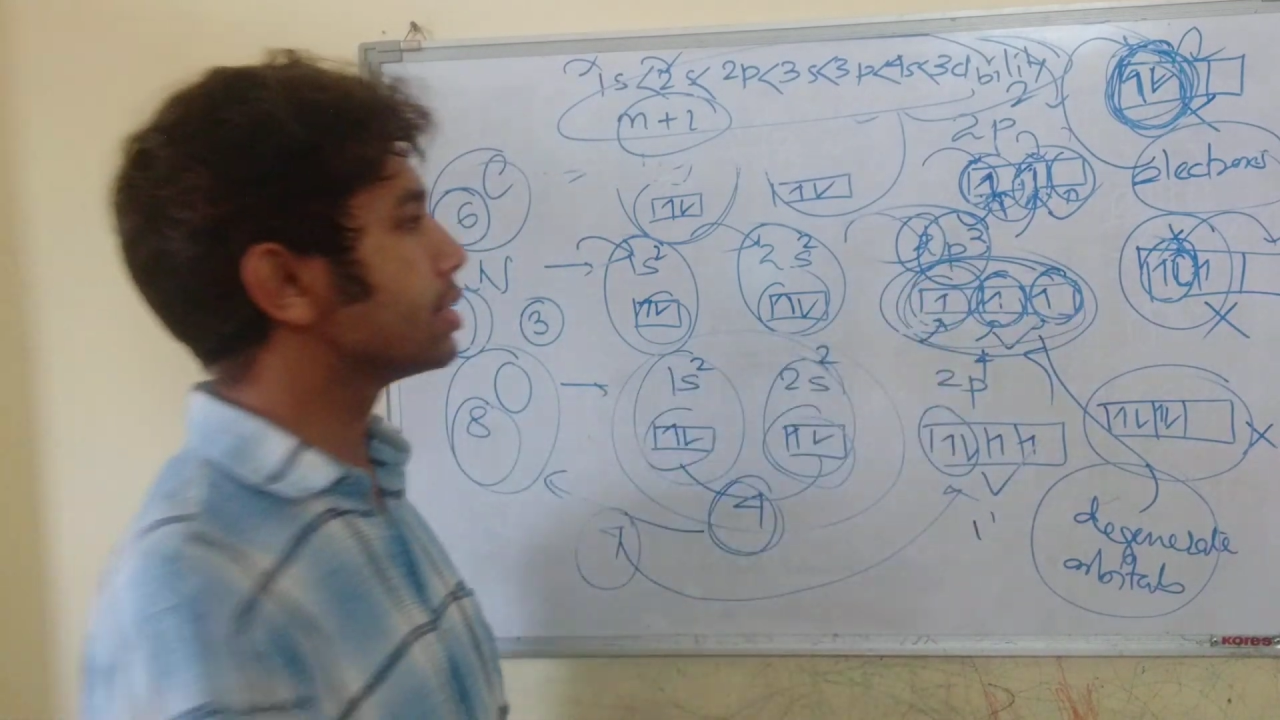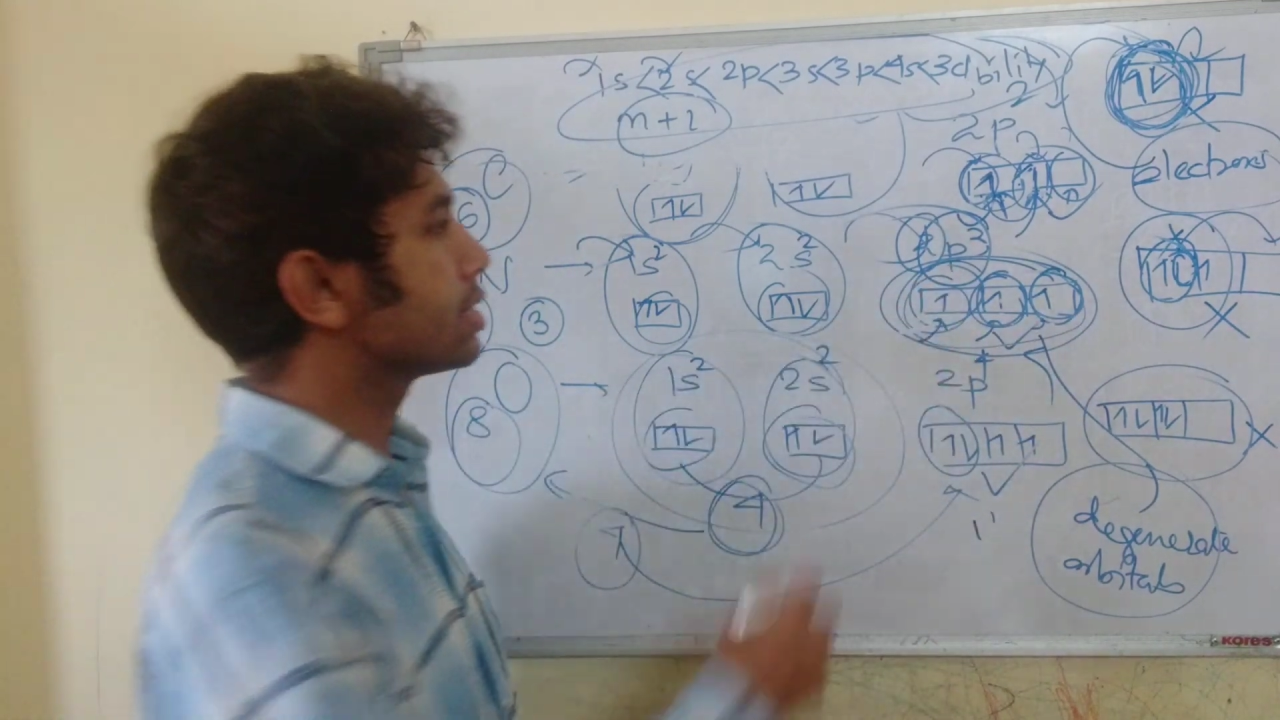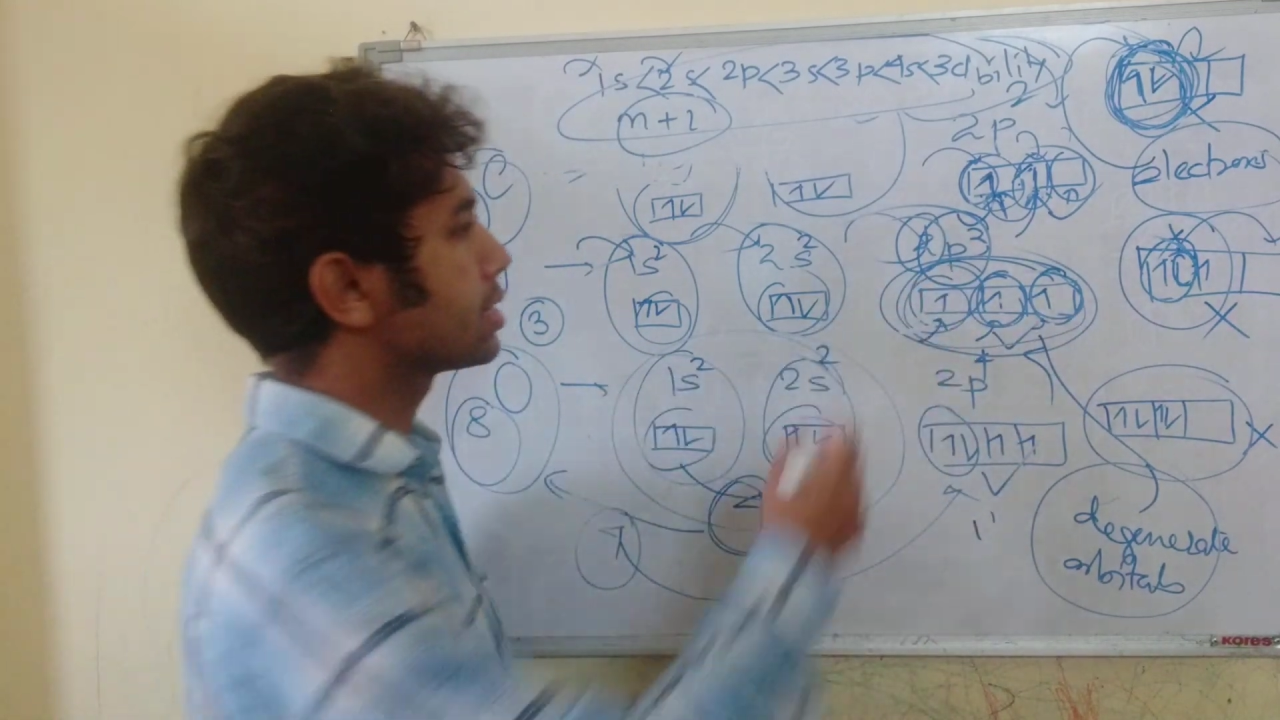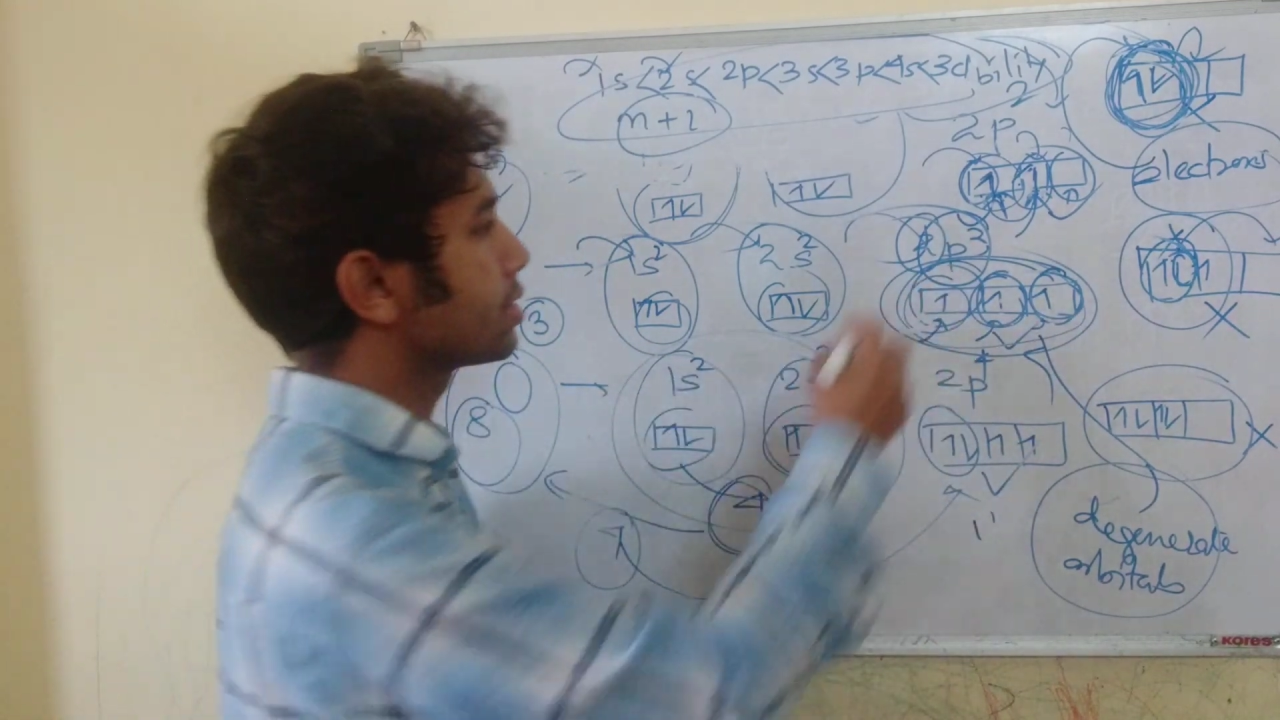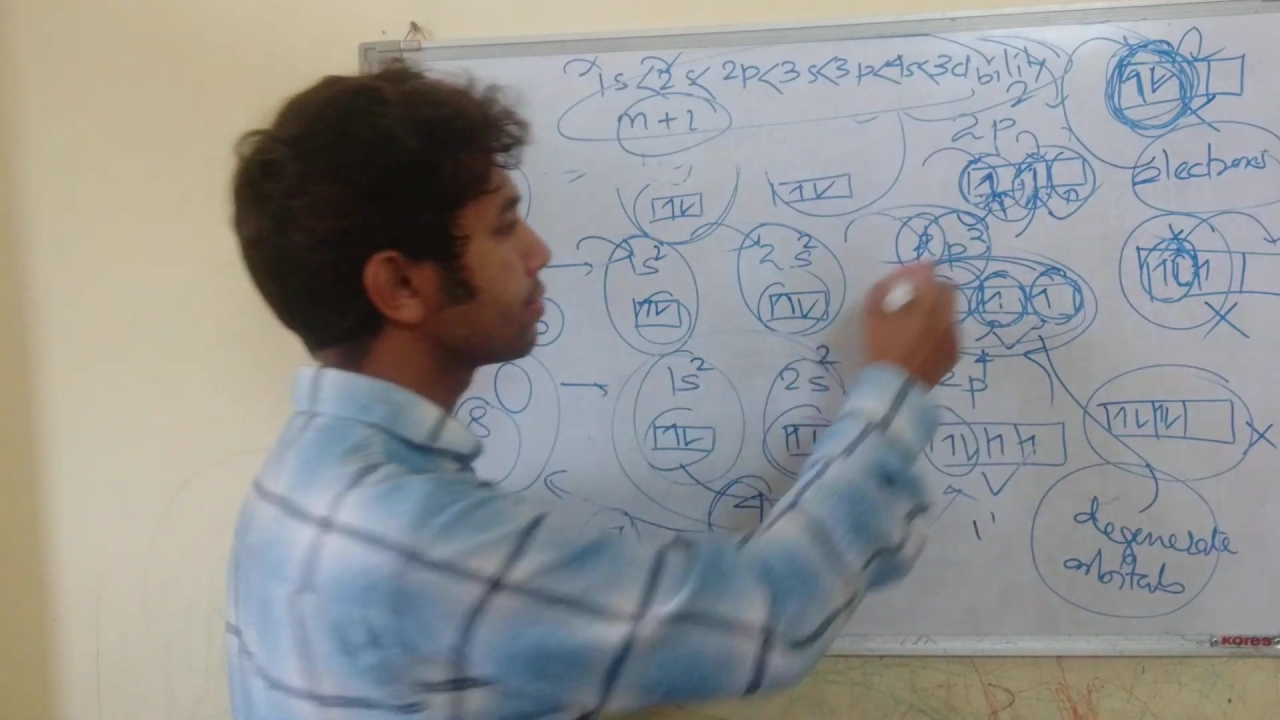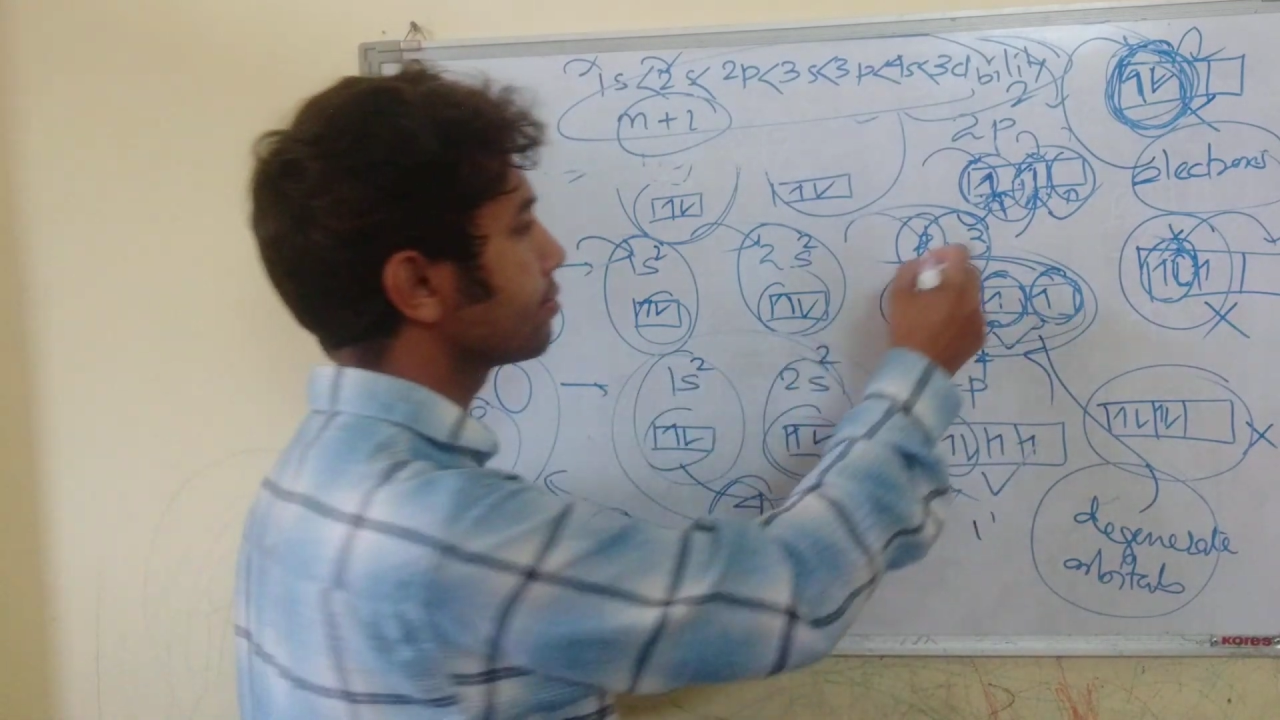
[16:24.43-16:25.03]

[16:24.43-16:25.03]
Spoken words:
is